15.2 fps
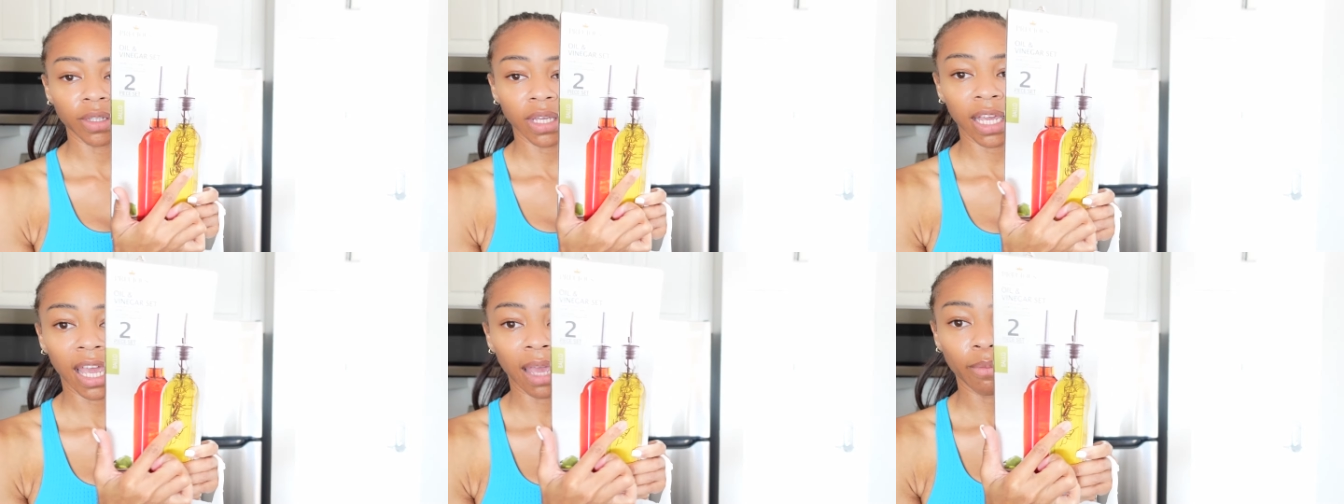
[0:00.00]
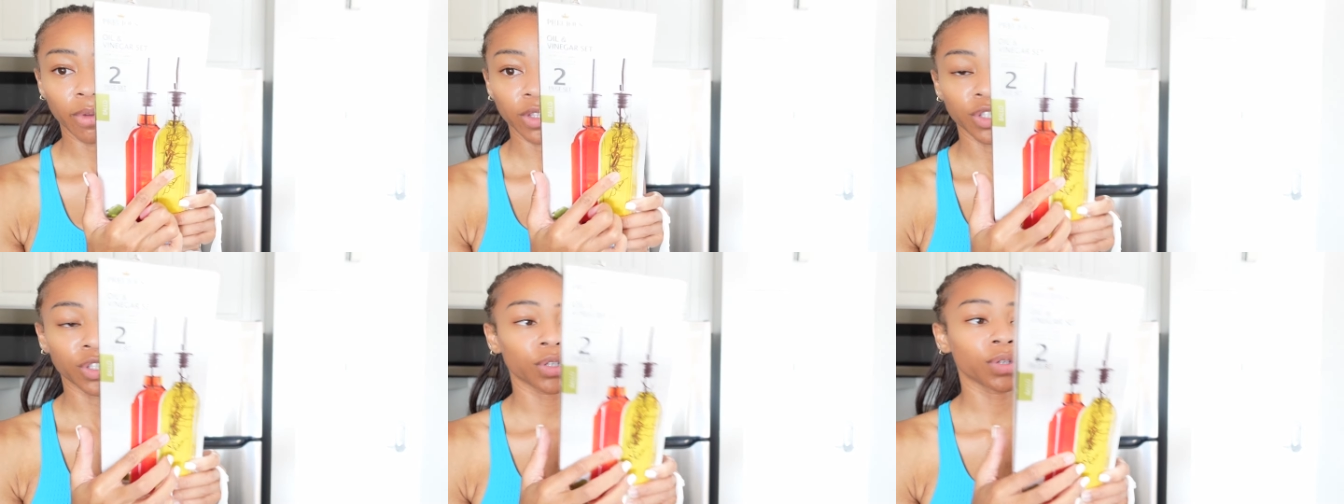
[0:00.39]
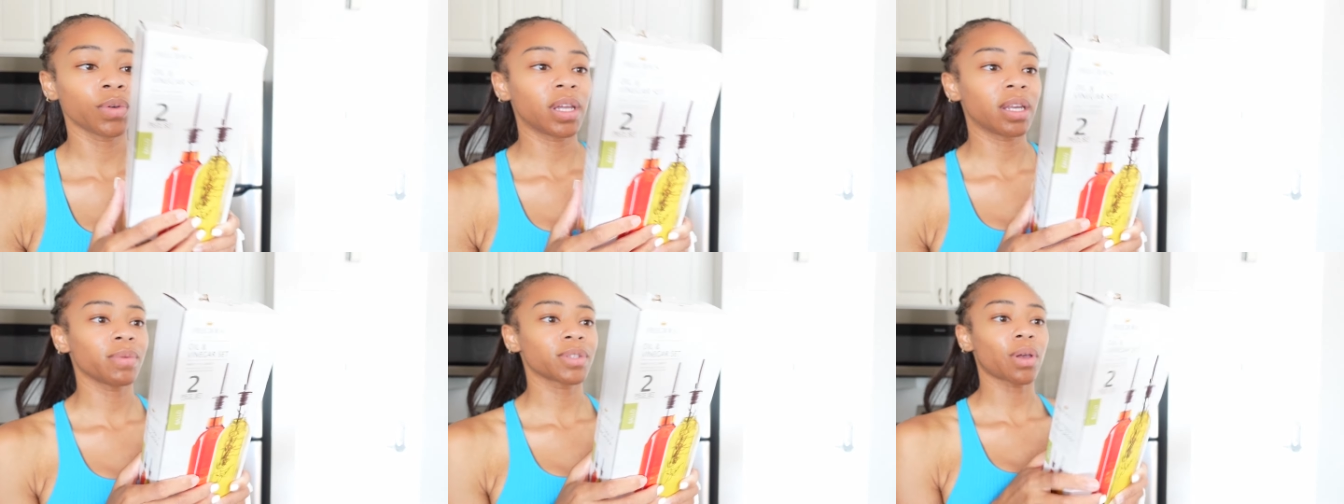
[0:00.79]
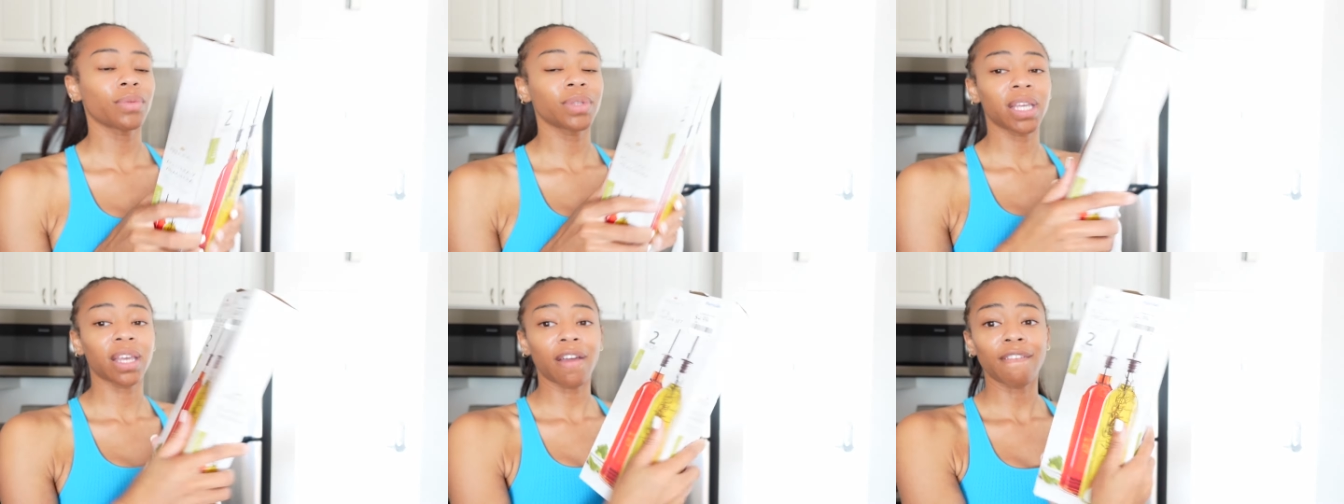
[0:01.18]
that came with two, and it was
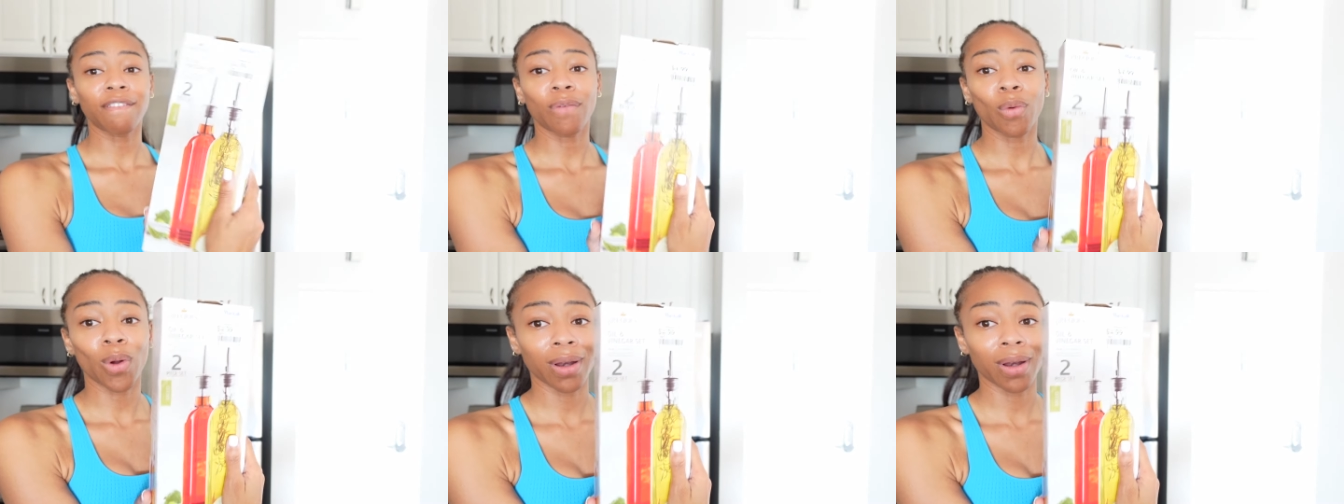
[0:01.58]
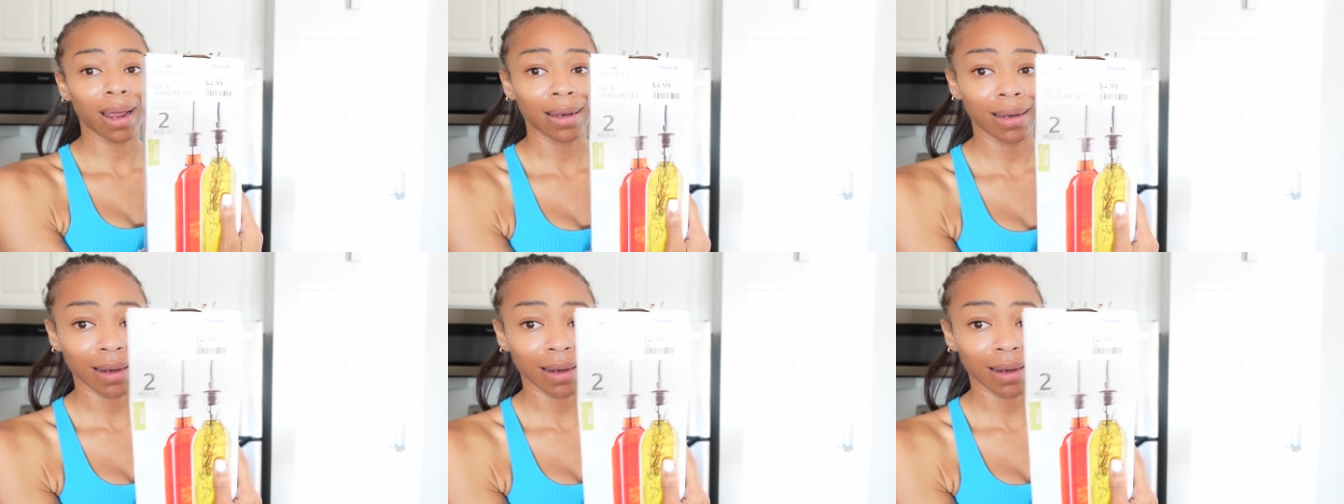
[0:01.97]
only $4.99.